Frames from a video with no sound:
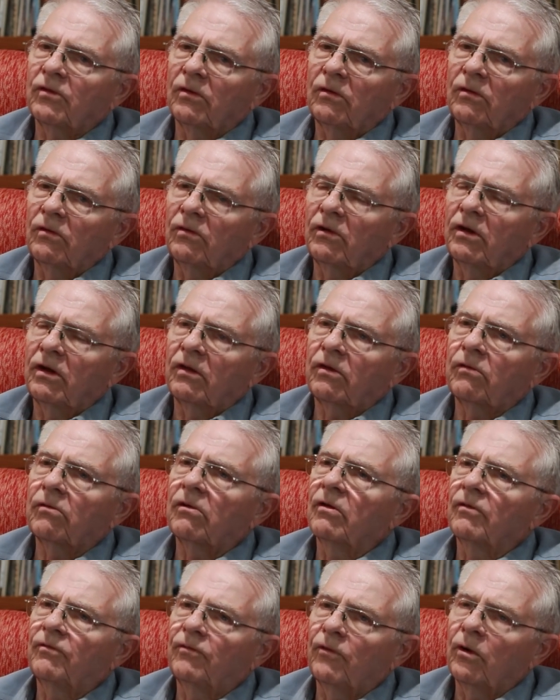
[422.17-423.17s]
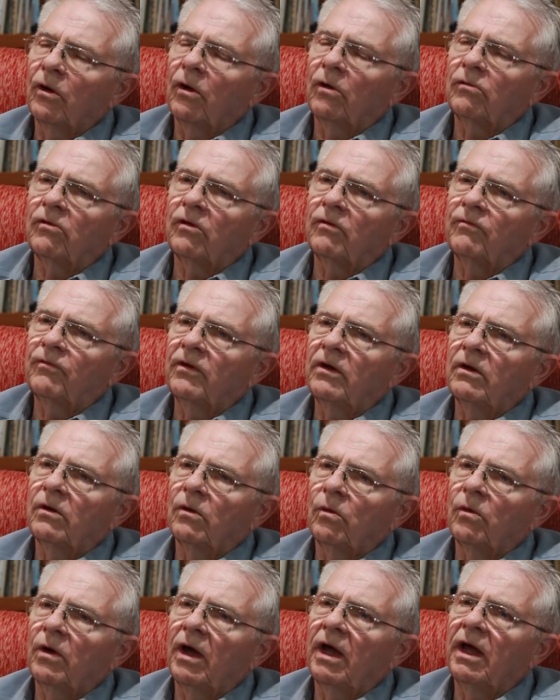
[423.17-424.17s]
only 300 or 400 feet
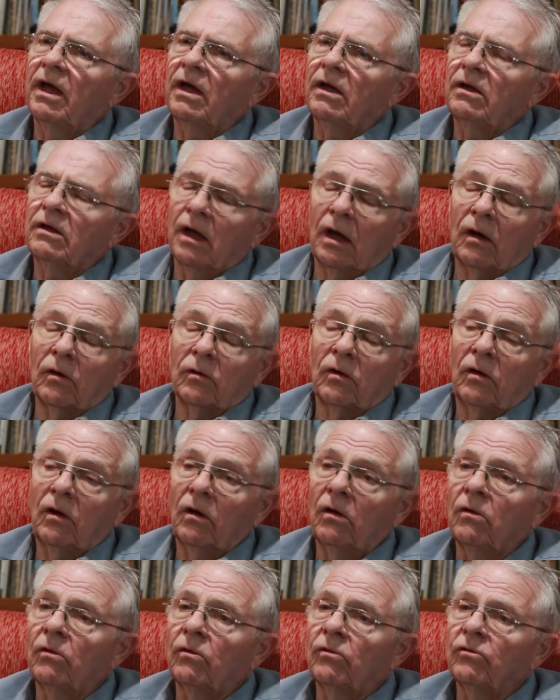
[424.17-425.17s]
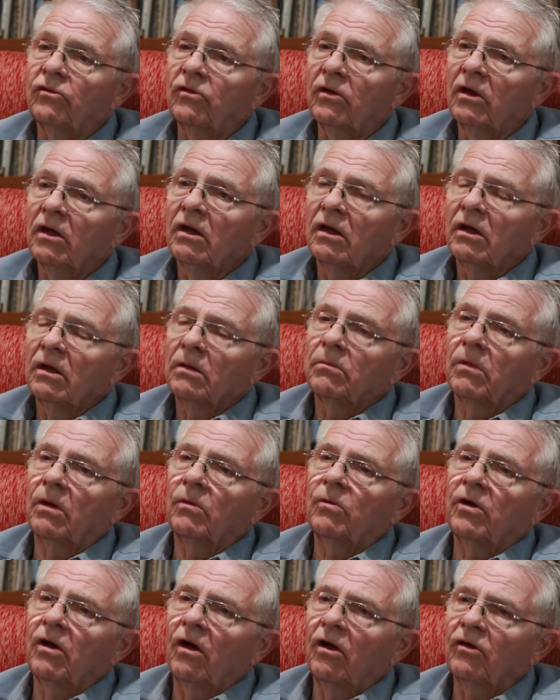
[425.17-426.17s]
away, now closed,
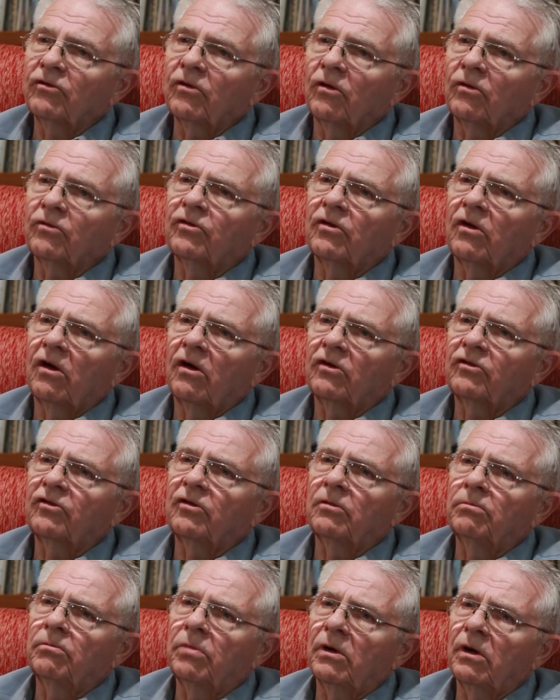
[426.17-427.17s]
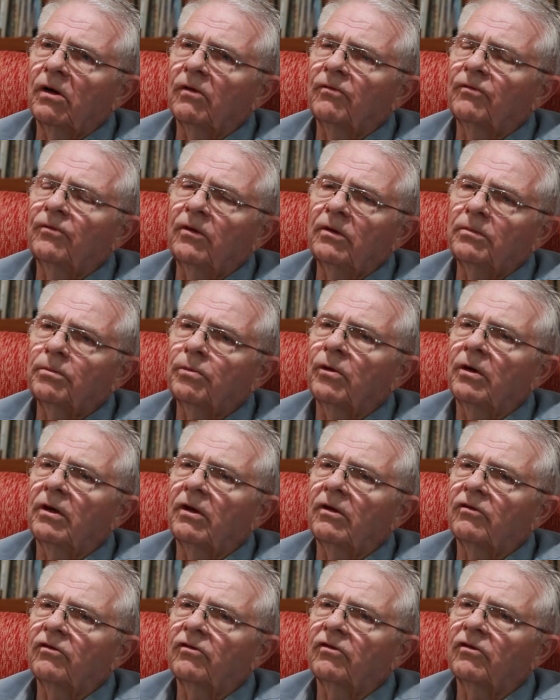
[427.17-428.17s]
but we also saw some bare
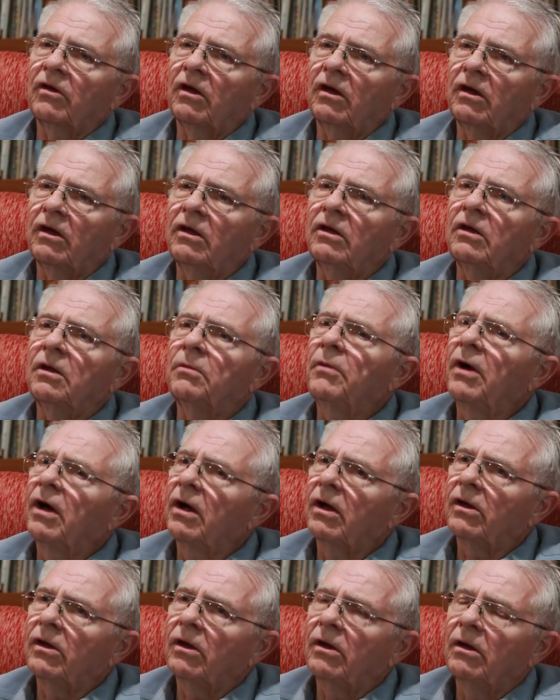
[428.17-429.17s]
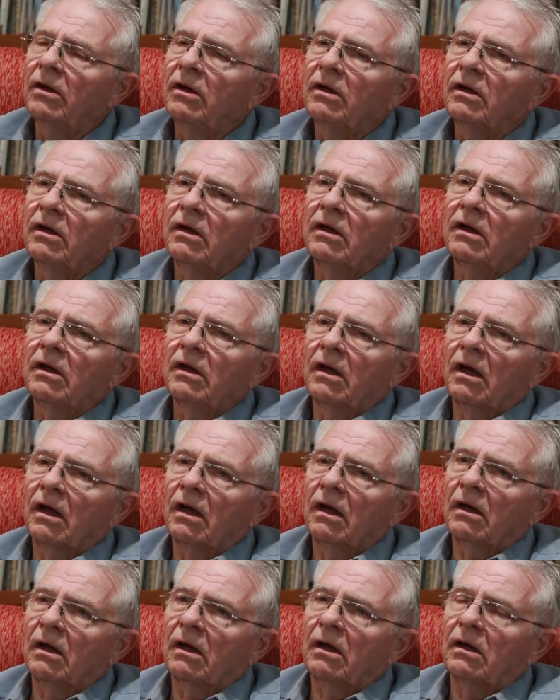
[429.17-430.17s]
footprints in the mud,
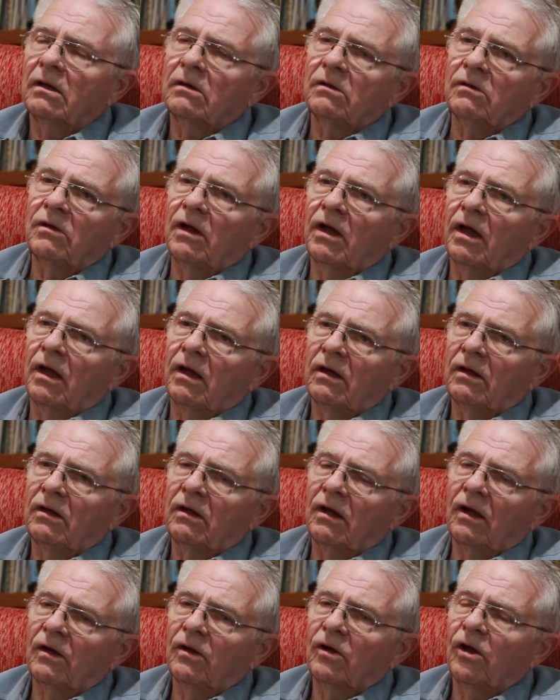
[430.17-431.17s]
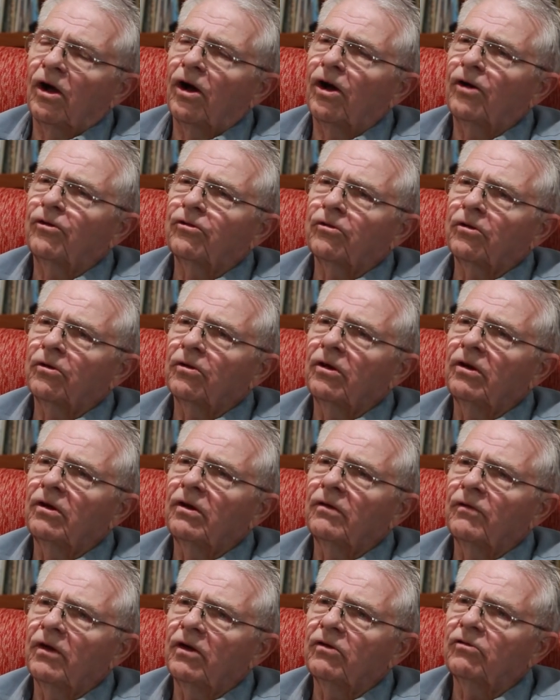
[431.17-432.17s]
a larger
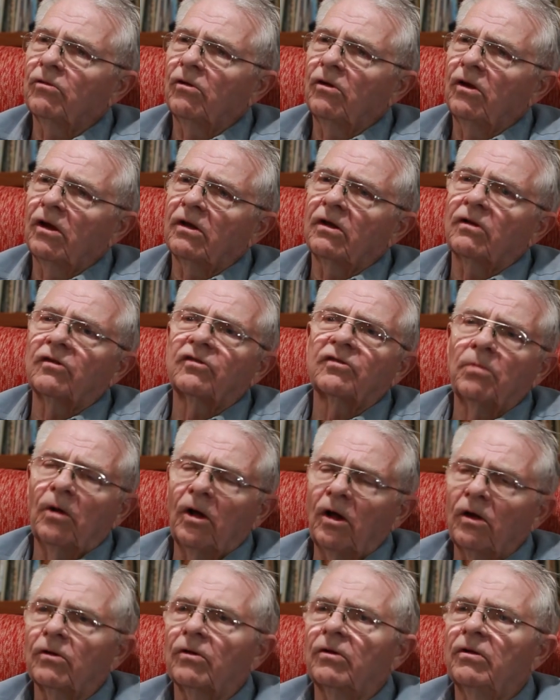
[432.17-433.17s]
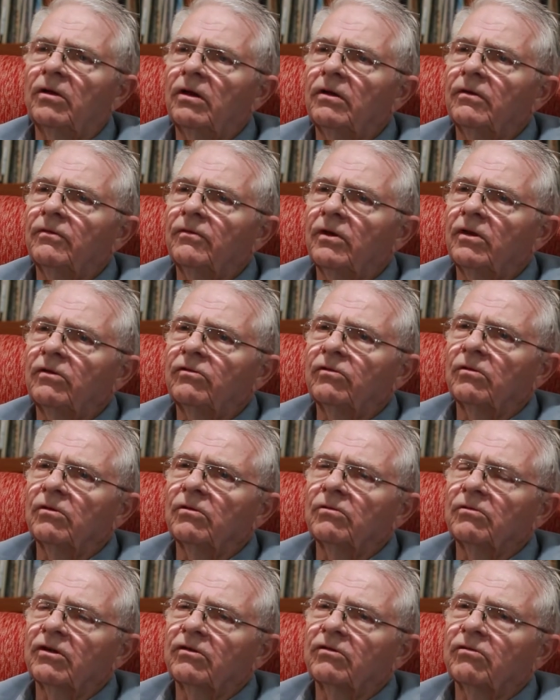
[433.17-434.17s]
individual and a smaller individual,
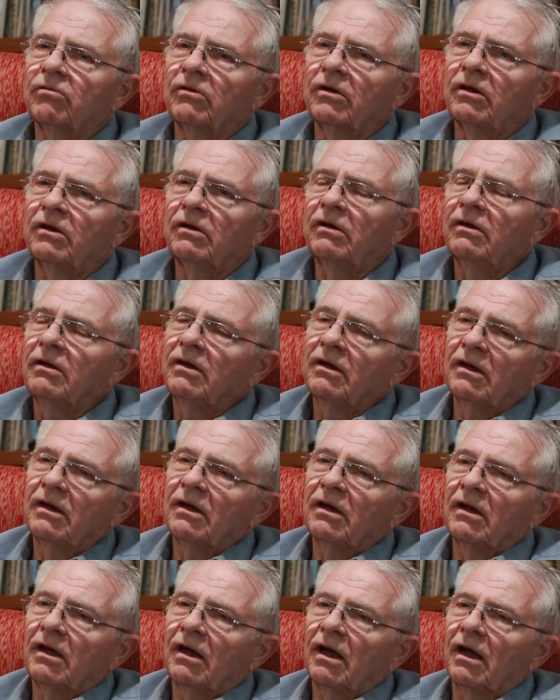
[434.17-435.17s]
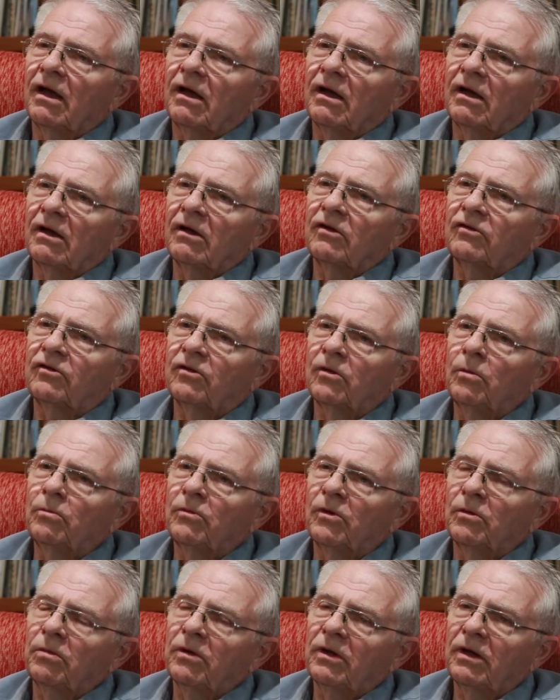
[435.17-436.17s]
which we
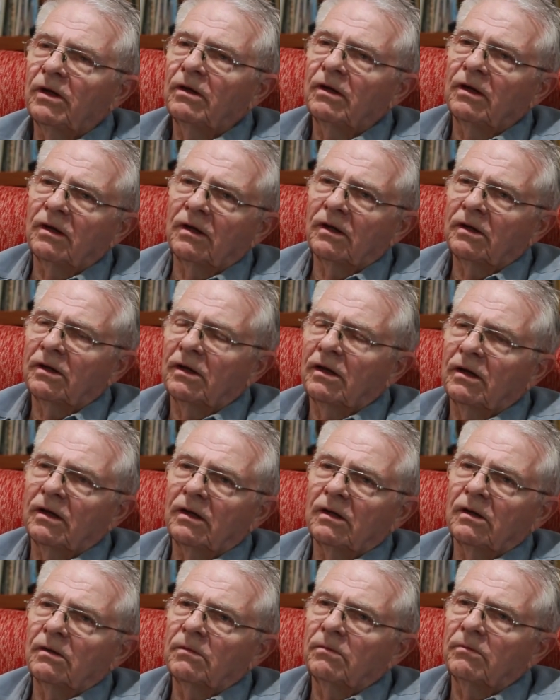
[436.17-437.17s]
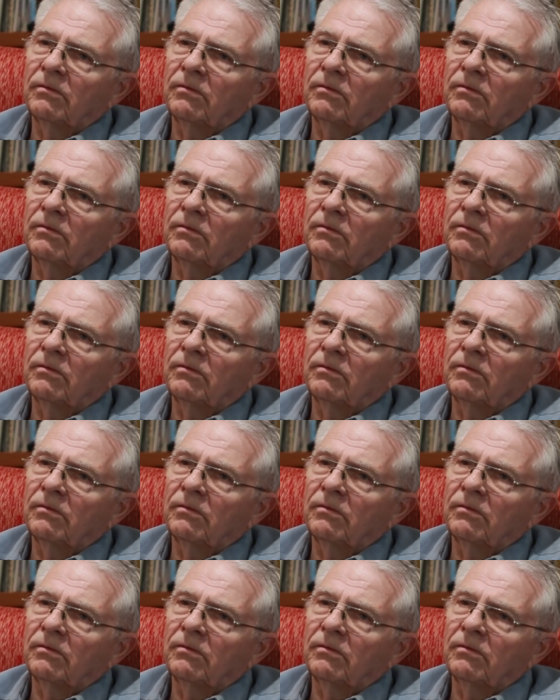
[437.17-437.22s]
assumed to be an